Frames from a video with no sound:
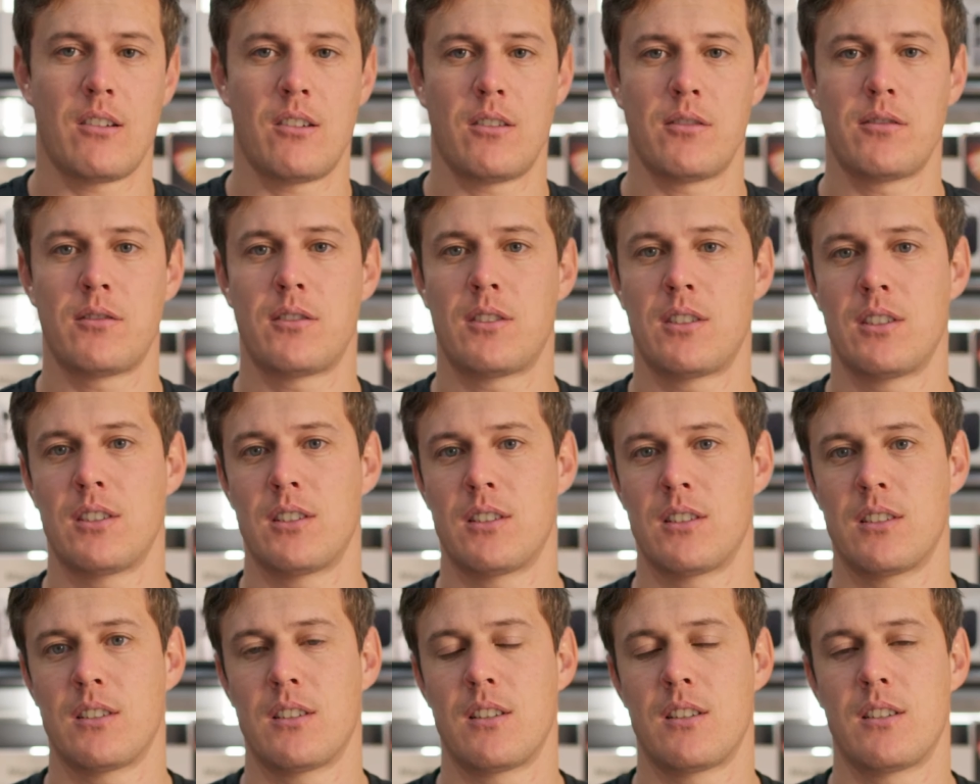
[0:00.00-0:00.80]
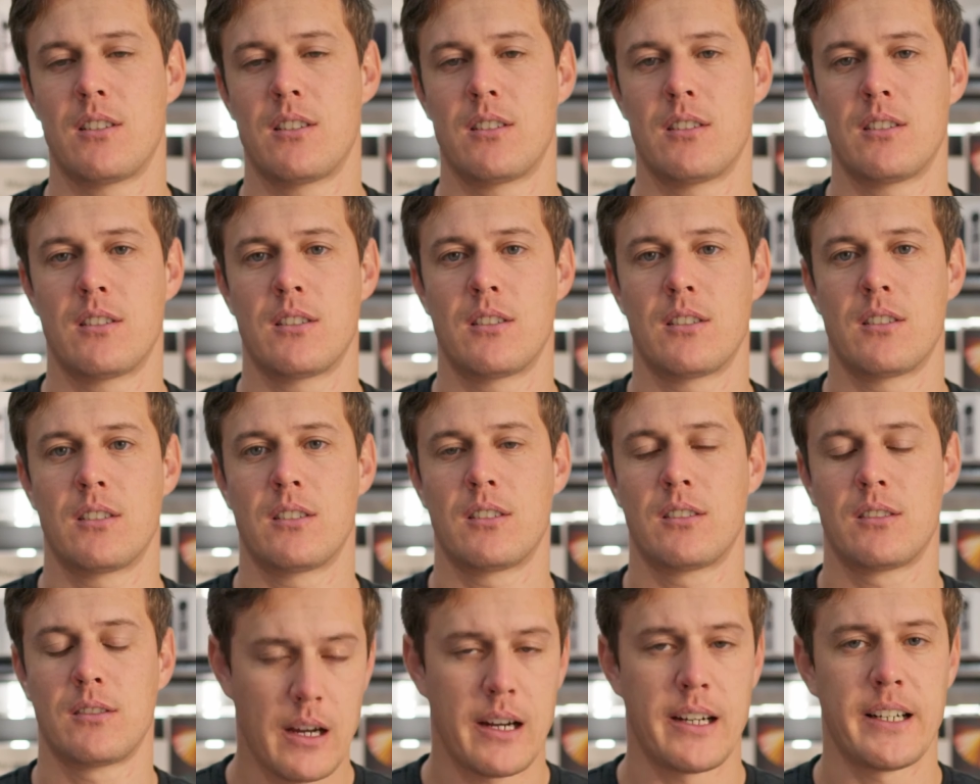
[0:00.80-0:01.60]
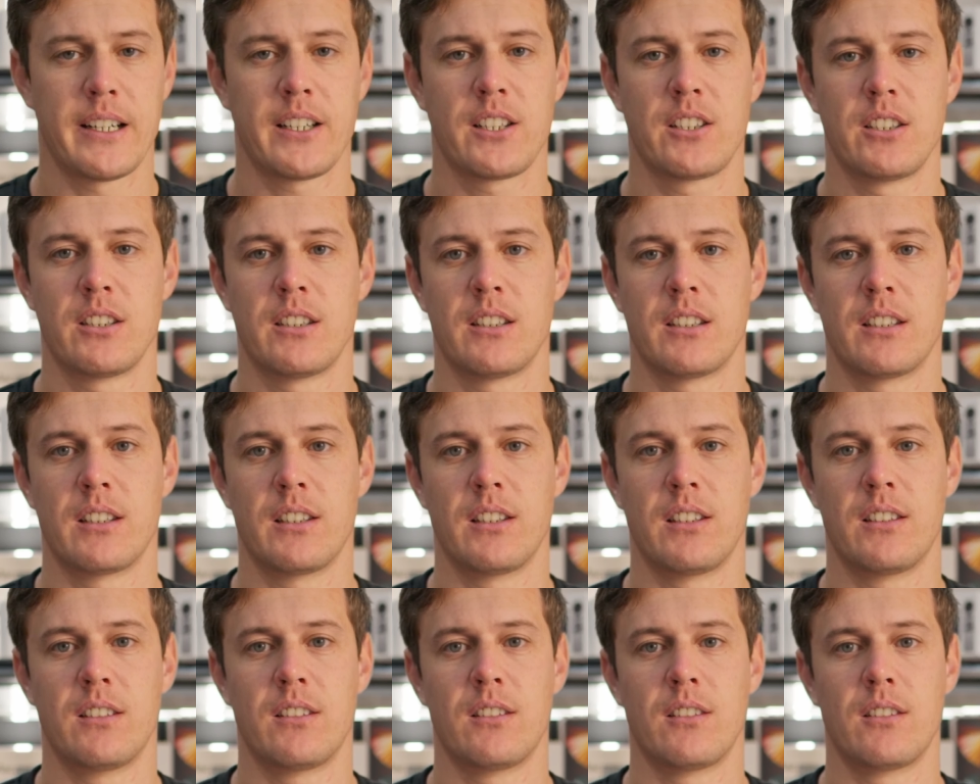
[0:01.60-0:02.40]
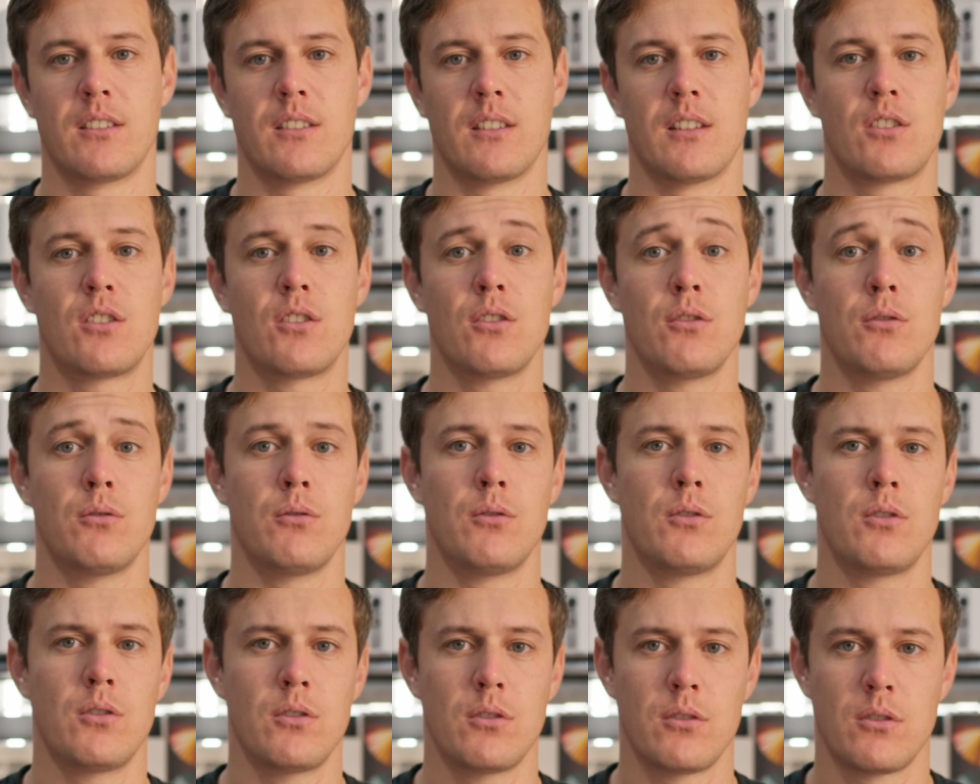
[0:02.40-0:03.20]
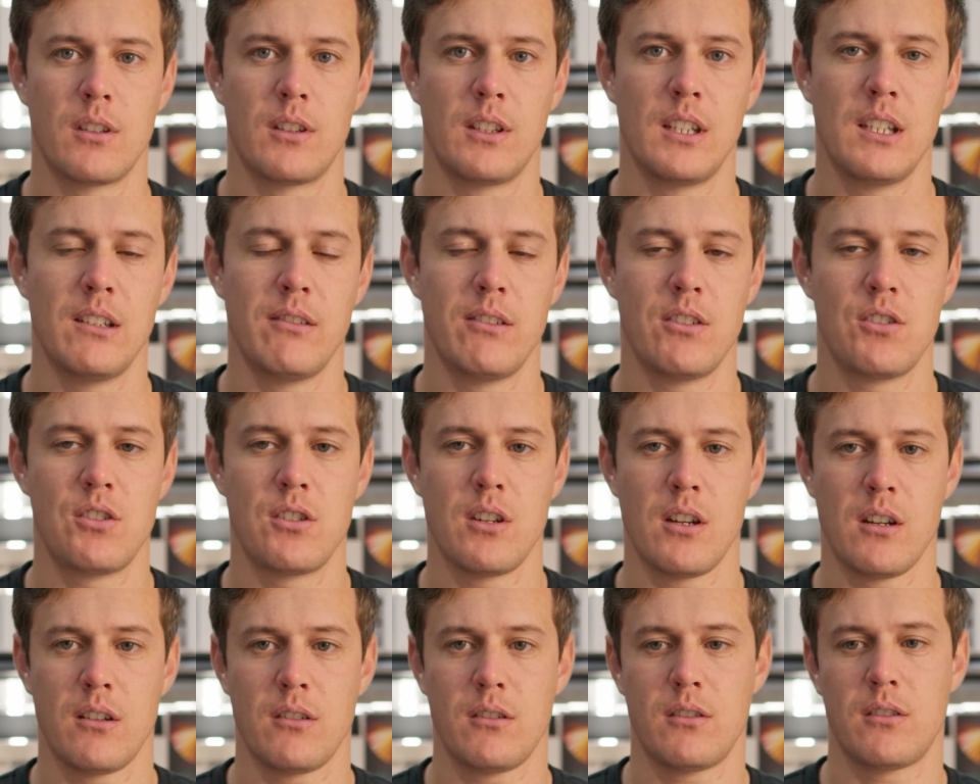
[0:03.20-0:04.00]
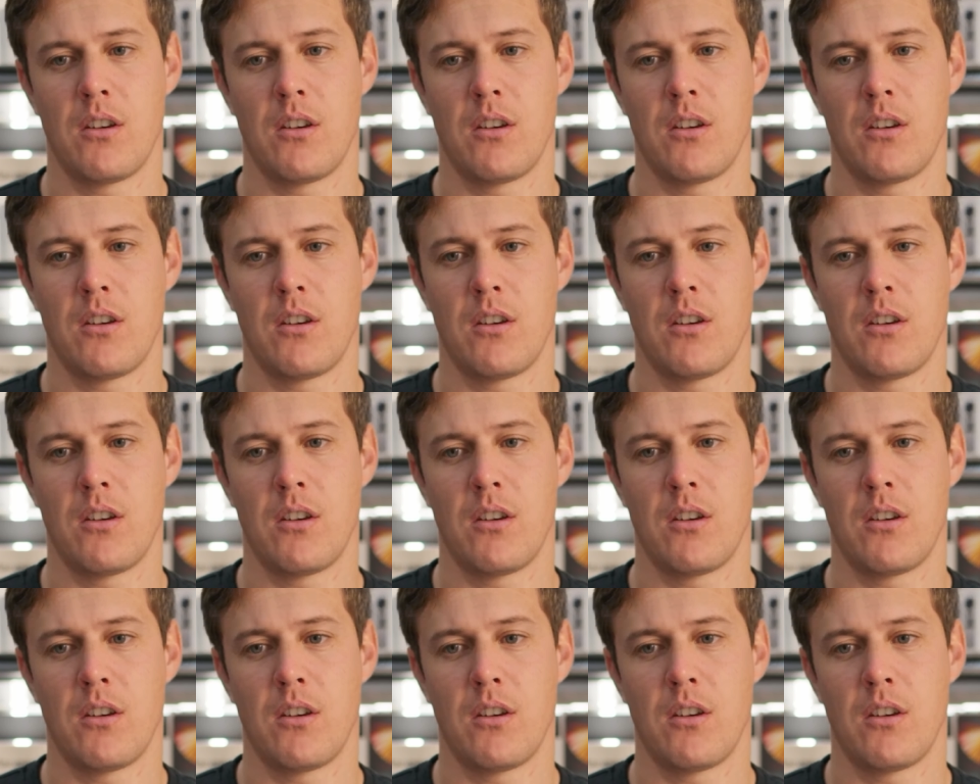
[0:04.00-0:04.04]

after the character in Suits, the TV show,